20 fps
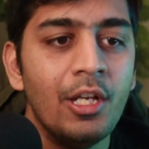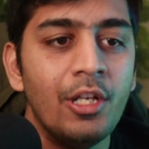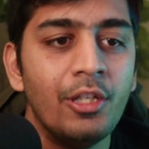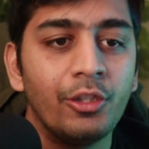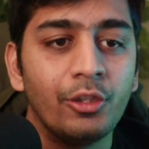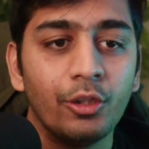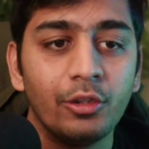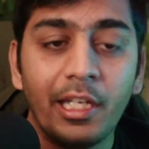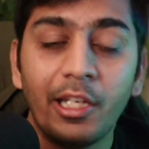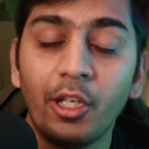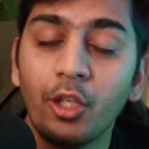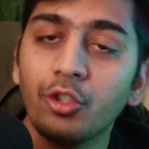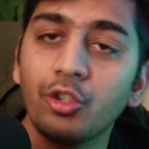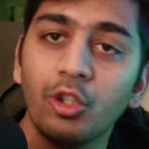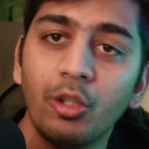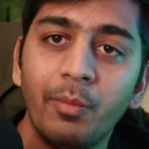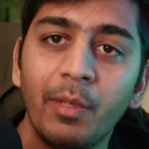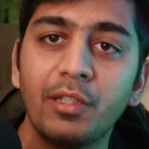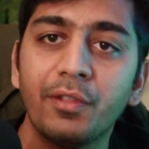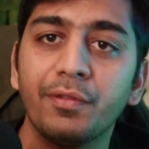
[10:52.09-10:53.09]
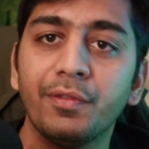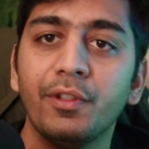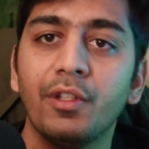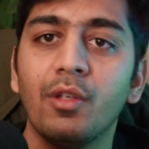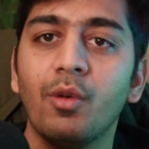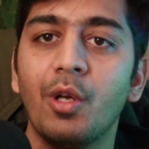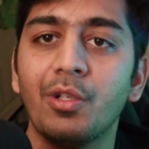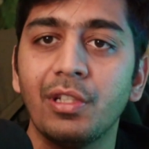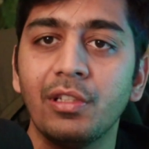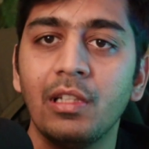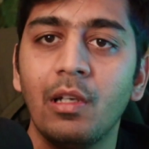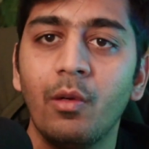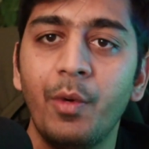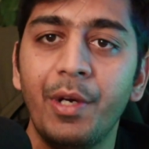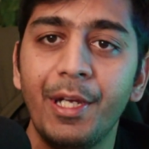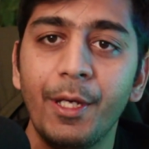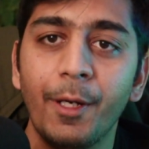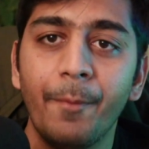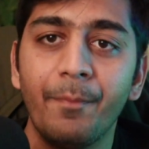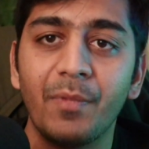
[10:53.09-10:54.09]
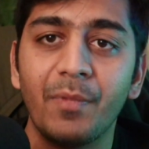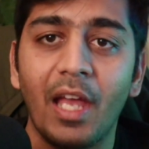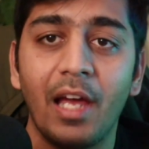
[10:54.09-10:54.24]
So thank you so much for watching the video.